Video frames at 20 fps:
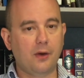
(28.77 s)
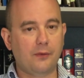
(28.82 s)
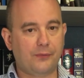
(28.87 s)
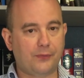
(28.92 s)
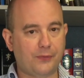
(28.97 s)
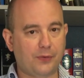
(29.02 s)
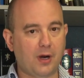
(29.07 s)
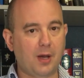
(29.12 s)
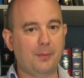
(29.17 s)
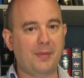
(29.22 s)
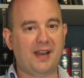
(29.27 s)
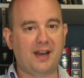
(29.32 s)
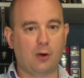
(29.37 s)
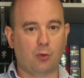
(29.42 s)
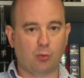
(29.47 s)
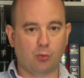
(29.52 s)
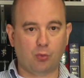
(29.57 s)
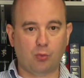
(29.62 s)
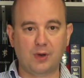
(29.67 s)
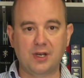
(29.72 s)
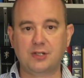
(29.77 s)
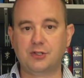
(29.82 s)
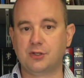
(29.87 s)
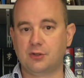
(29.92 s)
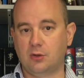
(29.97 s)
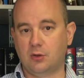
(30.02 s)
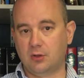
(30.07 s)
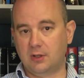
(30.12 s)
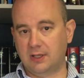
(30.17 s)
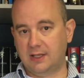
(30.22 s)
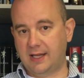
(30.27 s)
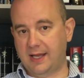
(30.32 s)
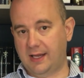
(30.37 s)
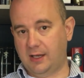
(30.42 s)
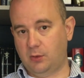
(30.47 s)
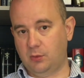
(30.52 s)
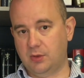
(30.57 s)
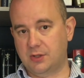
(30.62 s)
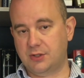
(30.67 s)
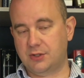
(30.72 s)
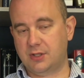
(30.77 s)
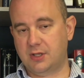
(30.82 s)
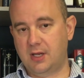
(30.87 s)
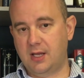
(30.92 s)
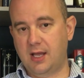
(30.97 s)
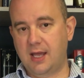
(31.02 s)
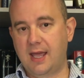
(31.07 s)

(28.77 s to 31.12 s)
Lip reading: from an original language.